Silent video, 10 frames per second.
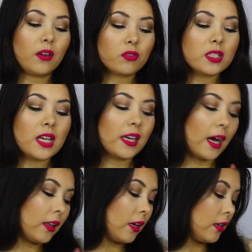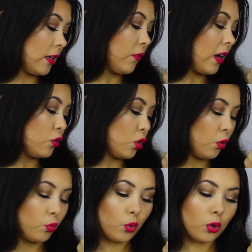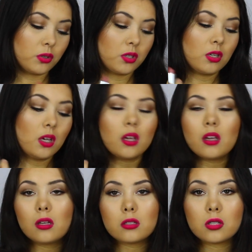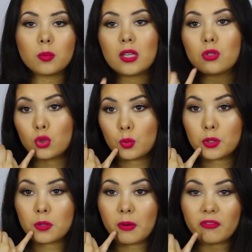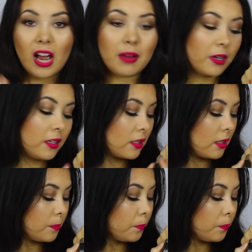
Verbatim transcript: everyday color if I don't want to be super, super vibrant.